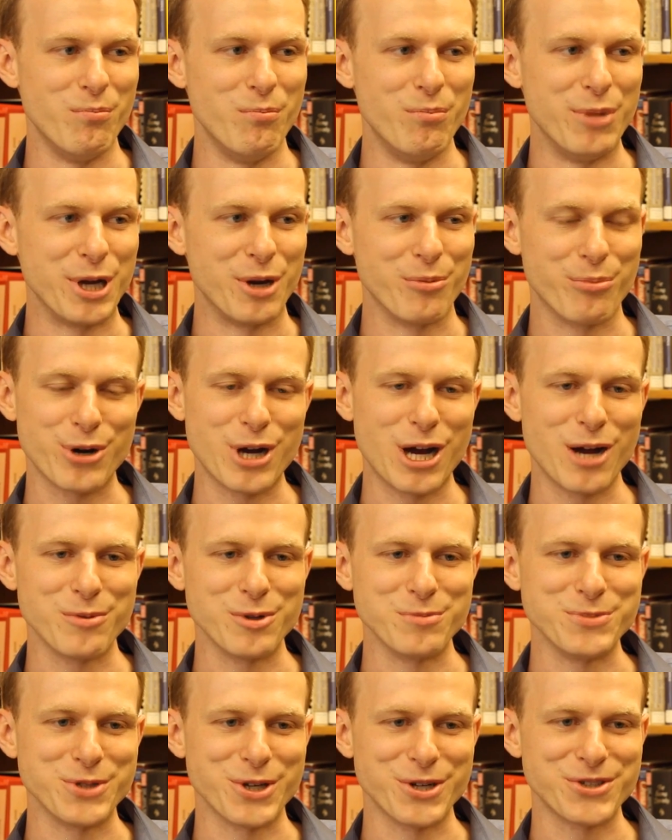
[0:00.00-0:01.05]
big
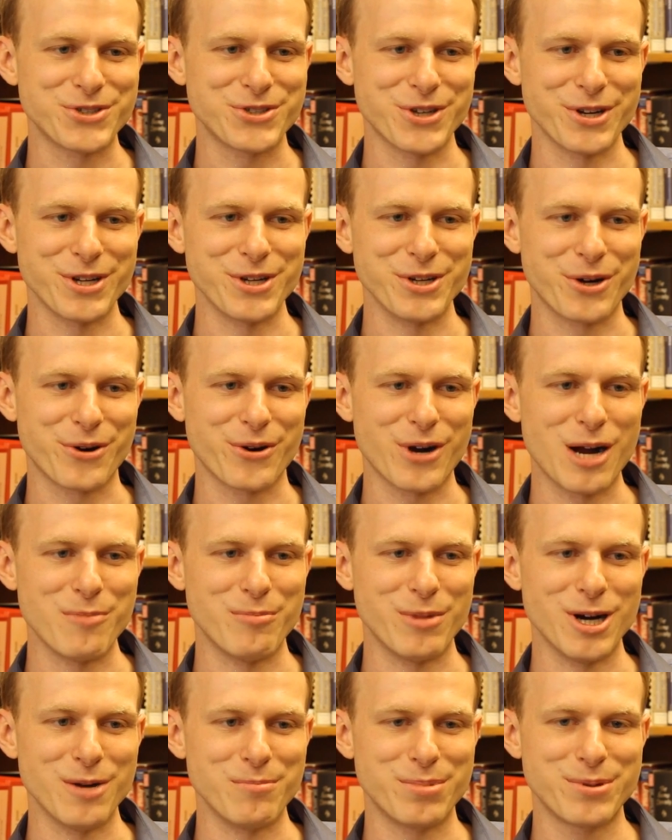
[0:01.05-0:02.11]
problems are starting to
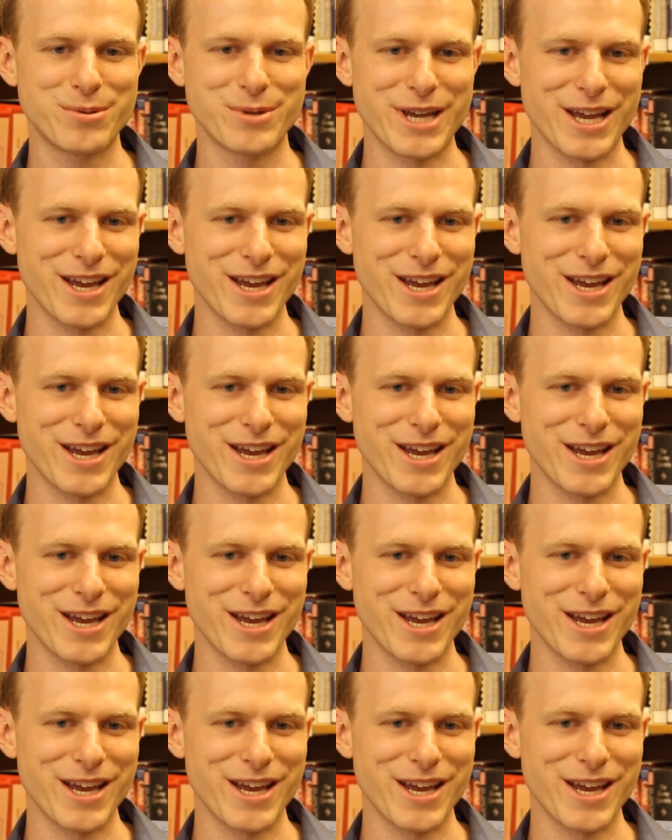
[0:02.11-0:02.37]
crop up.